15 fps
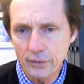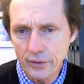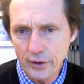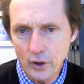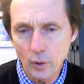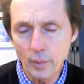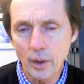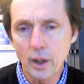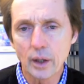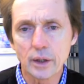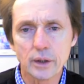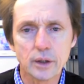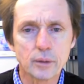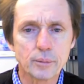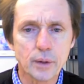the Omaha
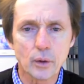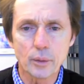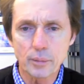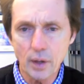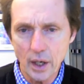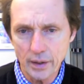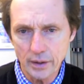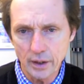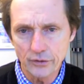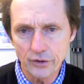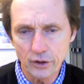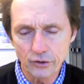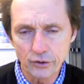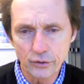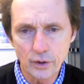Indian poet Bright Eyes,
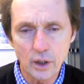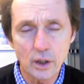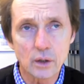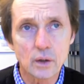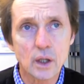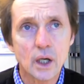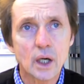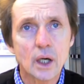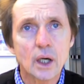as you know.